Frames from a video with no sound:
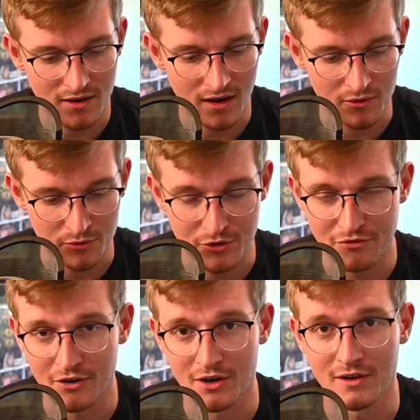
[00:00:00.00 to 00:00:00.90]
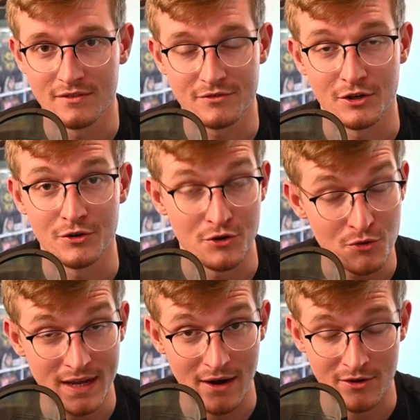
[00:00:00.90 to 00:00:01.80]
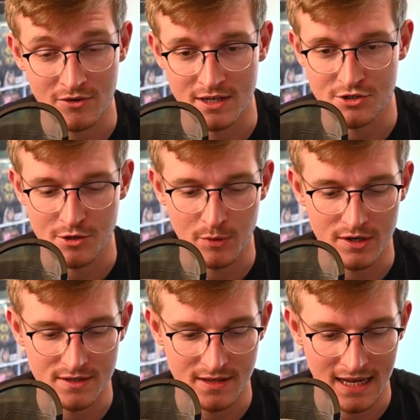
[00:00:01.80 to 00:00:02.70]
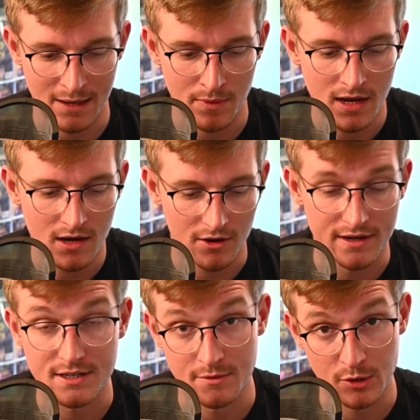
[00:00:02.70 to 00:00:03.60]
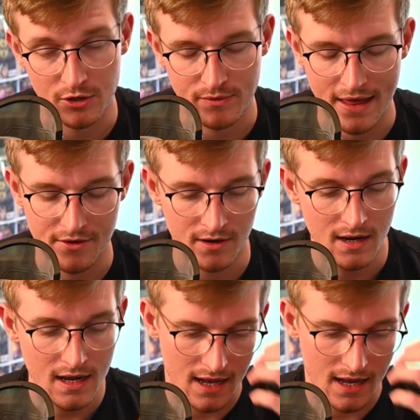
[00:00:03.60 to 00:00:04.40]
Rue for her new character that she put into the game, or into the book rather.